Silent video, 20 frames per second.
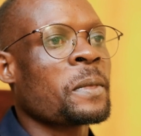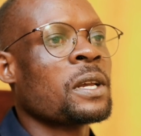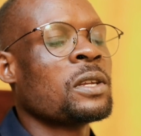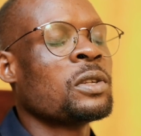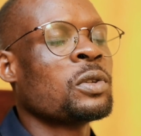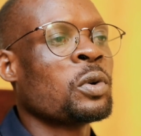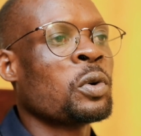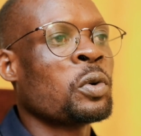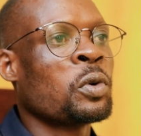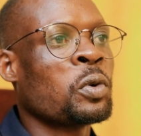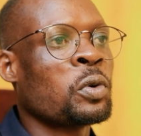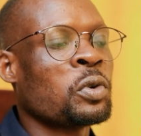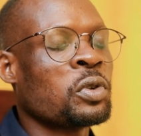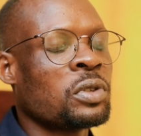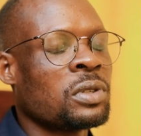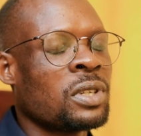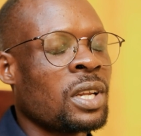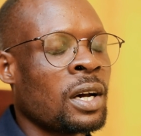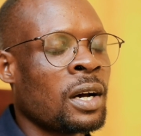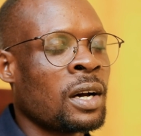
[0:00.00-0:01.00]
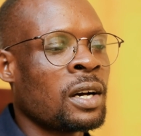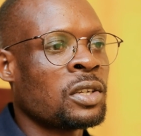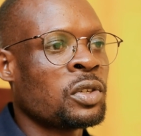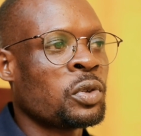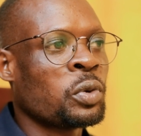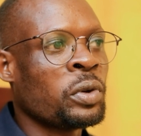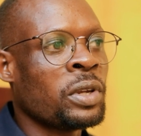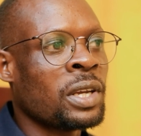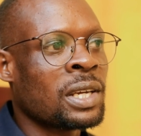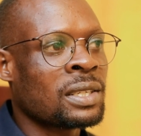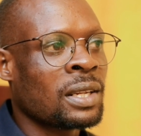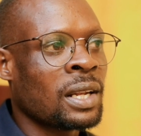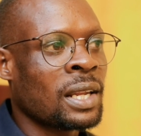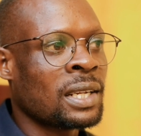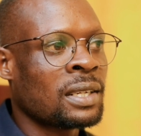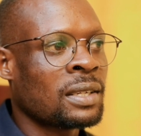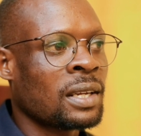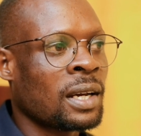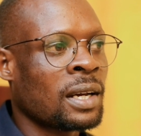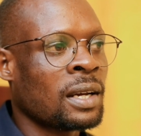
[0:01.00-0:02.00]
So 2 years
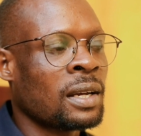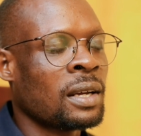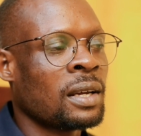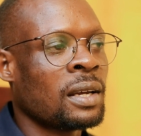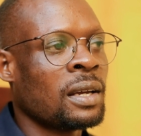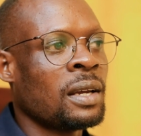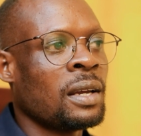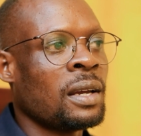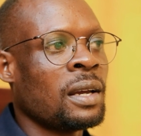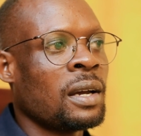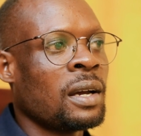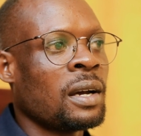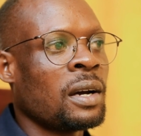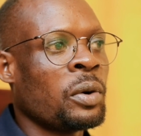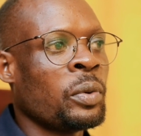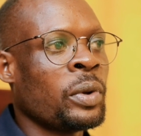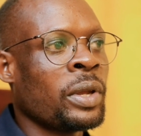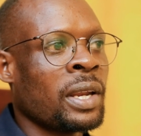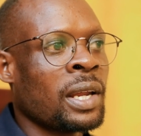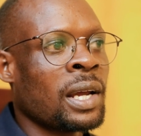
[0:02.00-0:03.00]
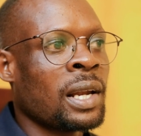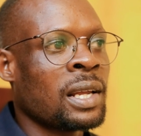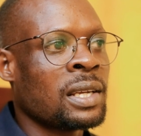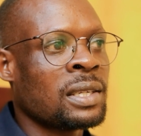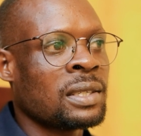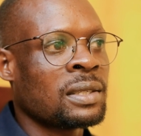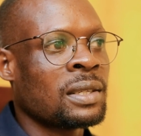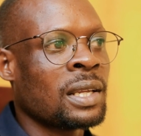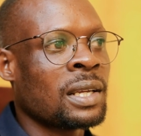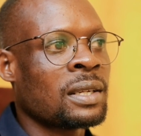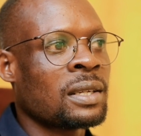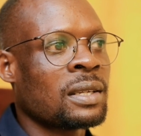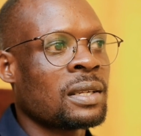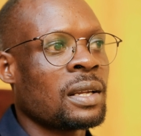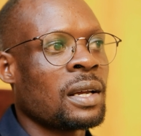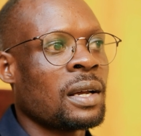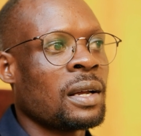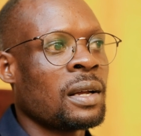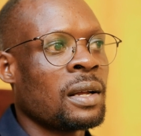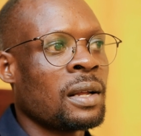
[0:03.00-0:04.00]
later, we realized that